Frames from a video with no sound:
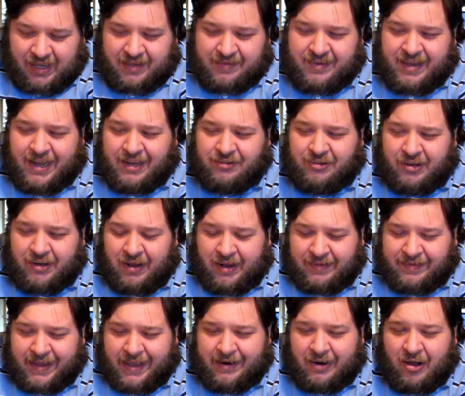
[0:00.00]
It's actually
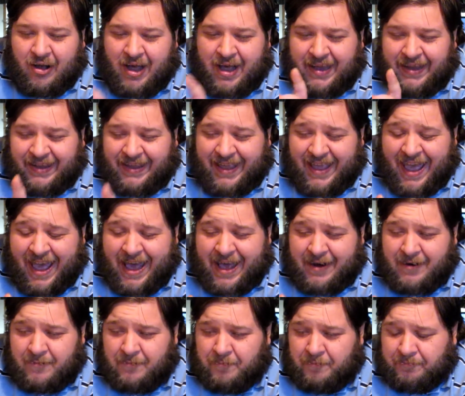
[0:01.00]
not that hot yet.